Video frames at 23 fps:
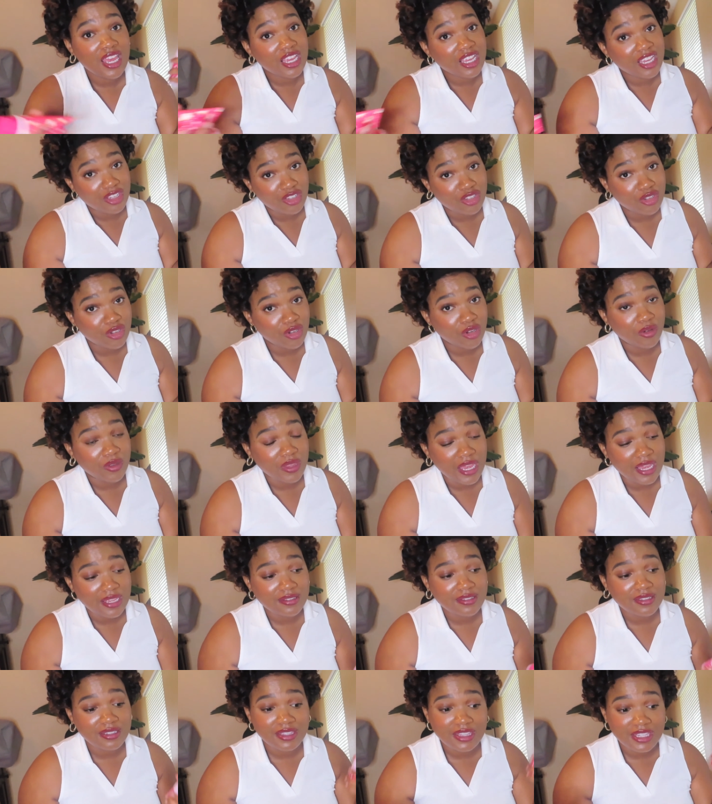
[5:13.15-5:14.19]
because you know
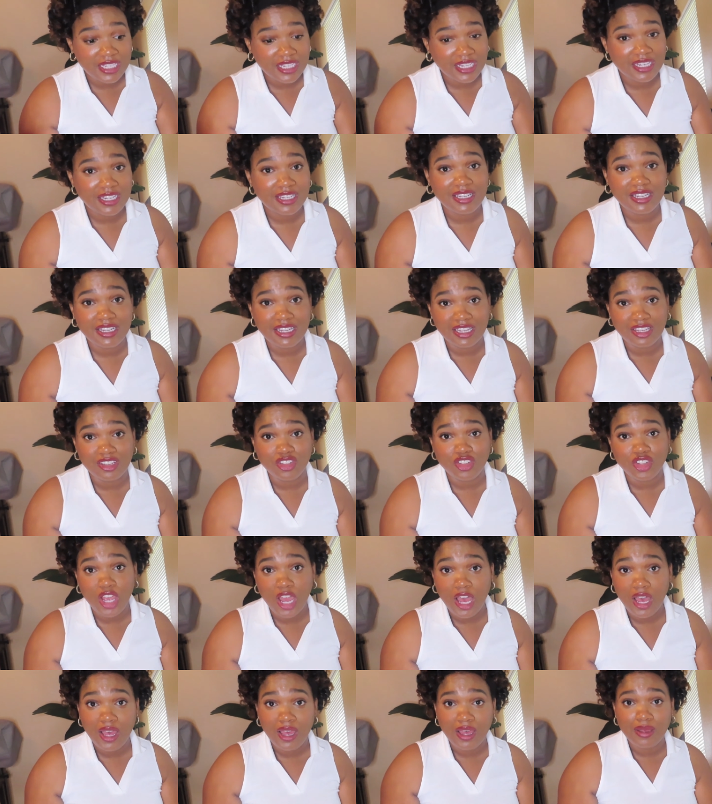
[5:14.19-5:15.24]
that's the thing in
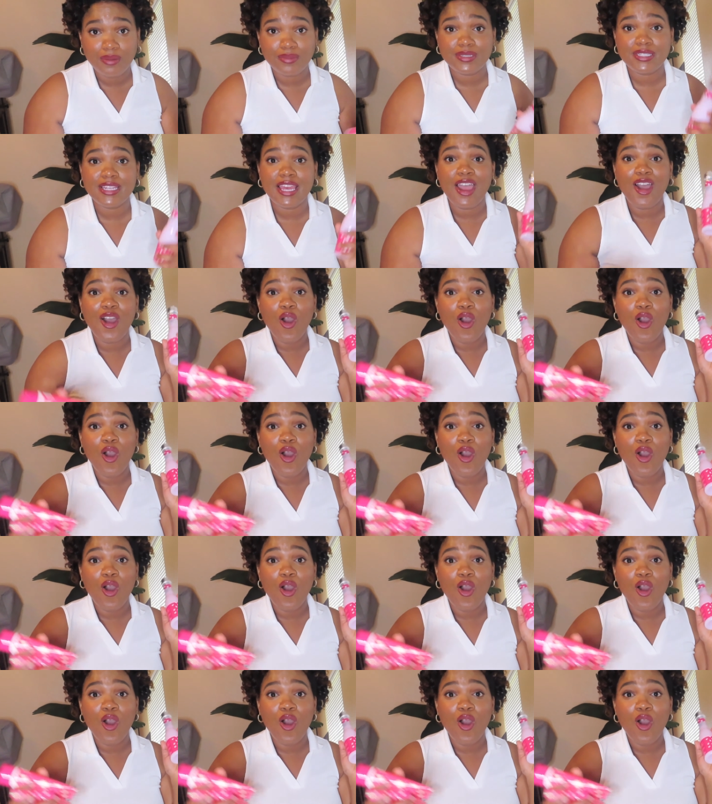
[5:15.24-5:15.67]
jobs.